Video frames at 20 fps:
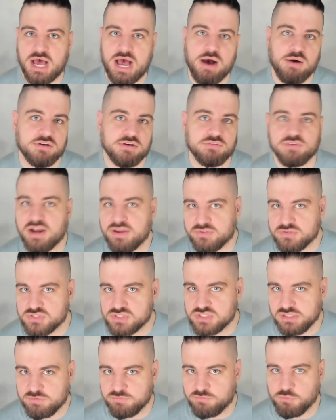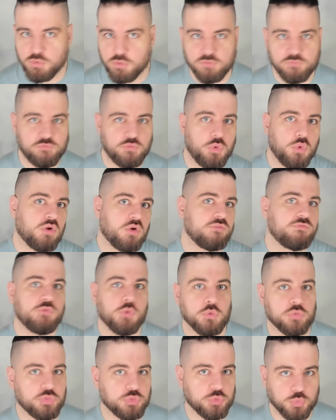I would have rather seen 4-4,
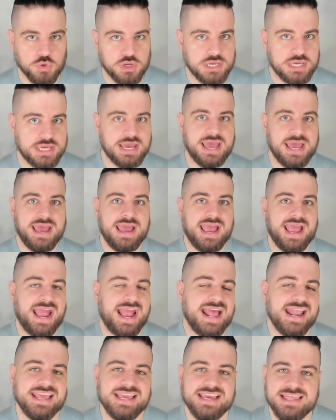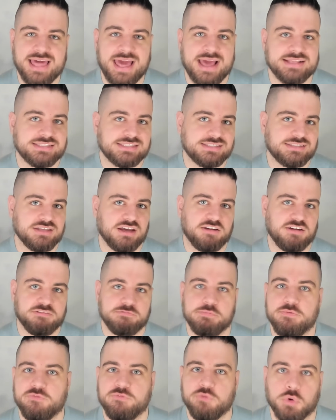4-3, any of that
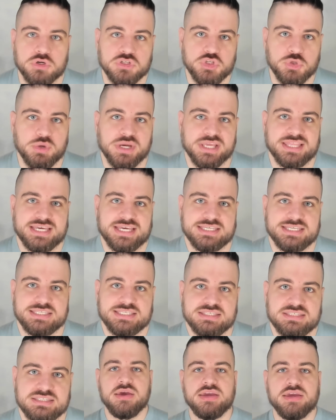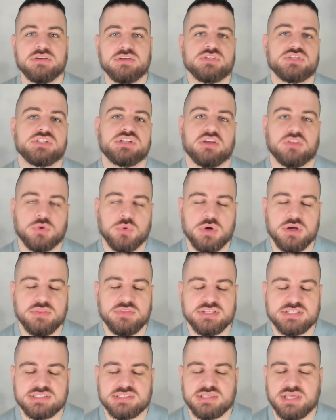stuff before doing this. Here's another one
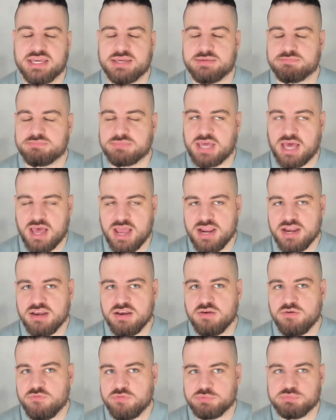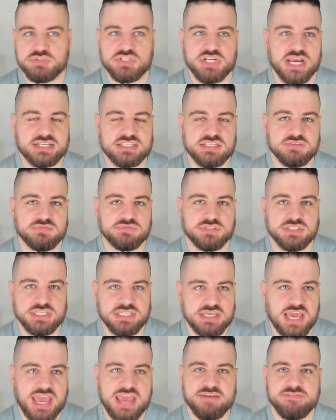that's like kind of
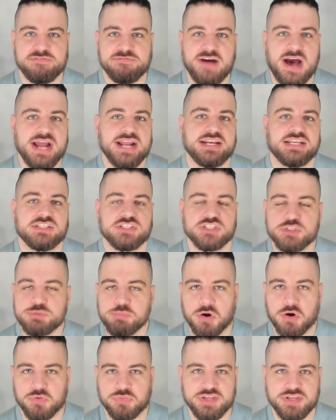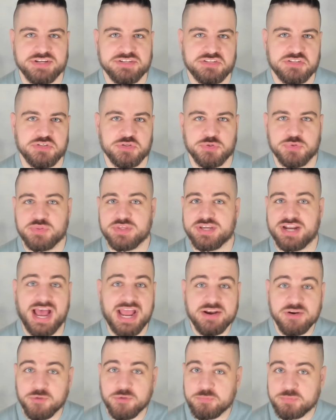objectively a fine and smart thing to do that
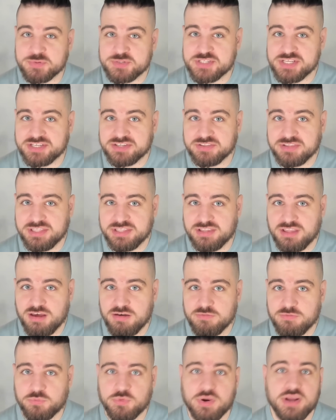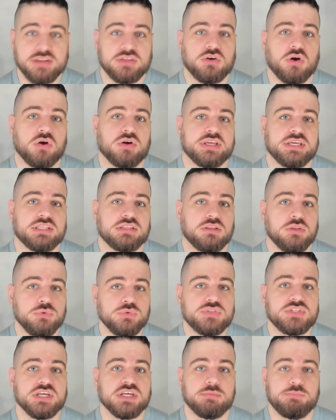I don't particularly love. Red Guardian
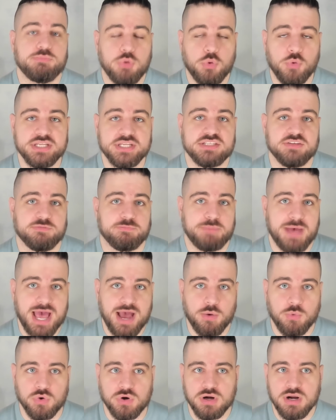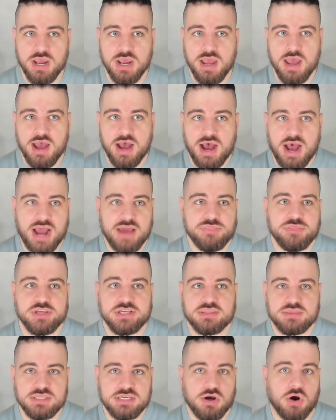losing a point of power. I
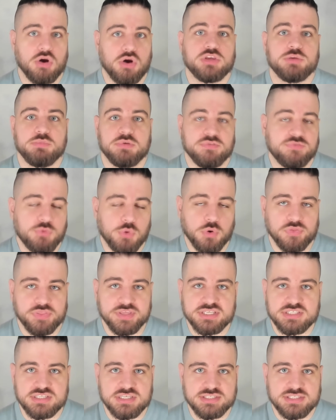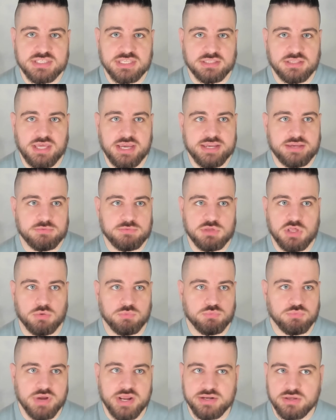think the argument for this is that, like, you know,
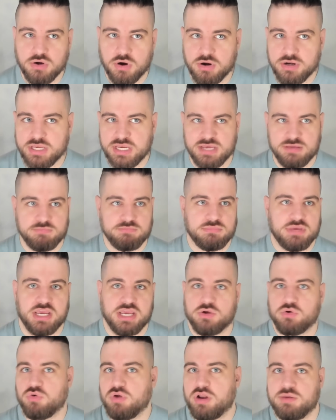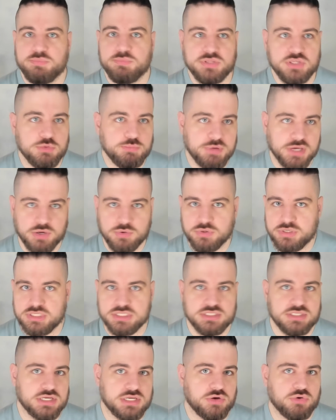Red Guardian, incredibly
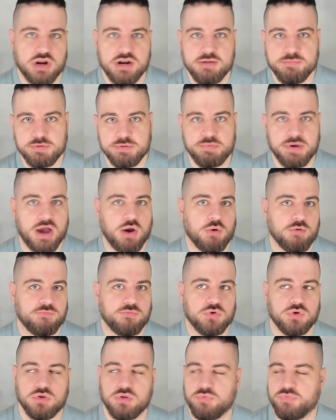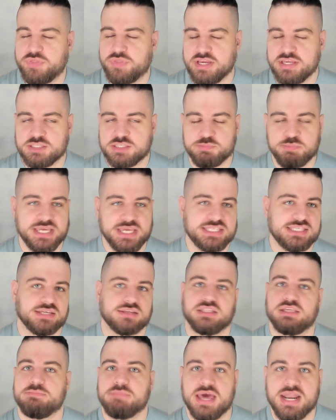ubiquitous, incredibly powerful. It's
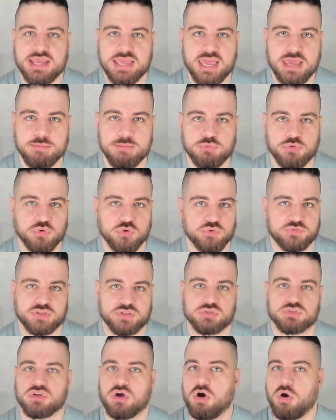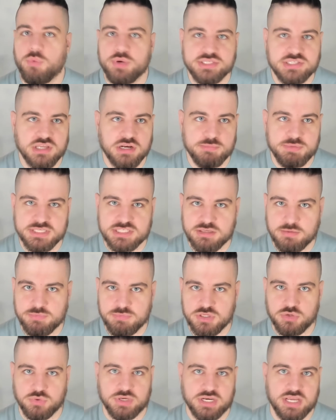basically metagame proof. There's always going to be
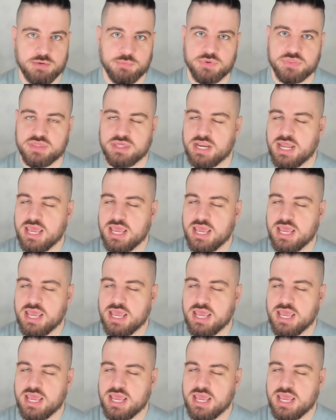something you can hit with it.